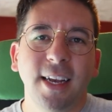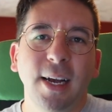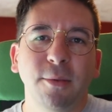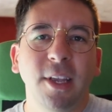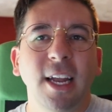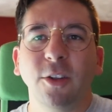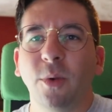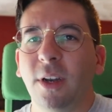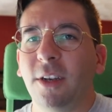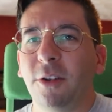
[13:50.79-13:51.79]
Um, so yeah, just
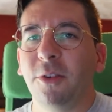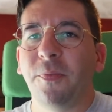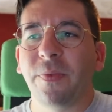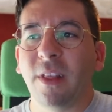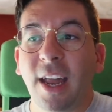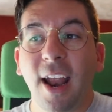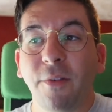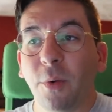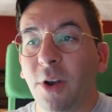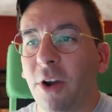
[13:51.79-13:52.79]
wanted to let
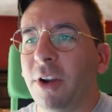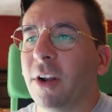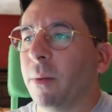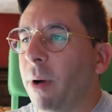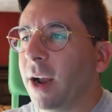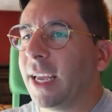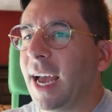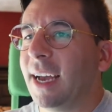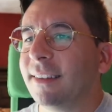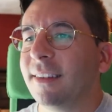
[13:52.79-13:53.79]
everyone know here on the
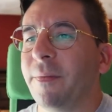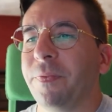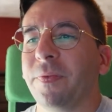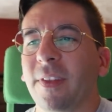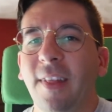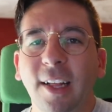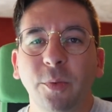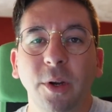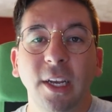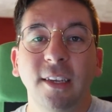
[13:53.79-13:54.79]
podcast that's
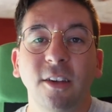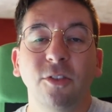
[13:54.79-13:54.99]
where it is.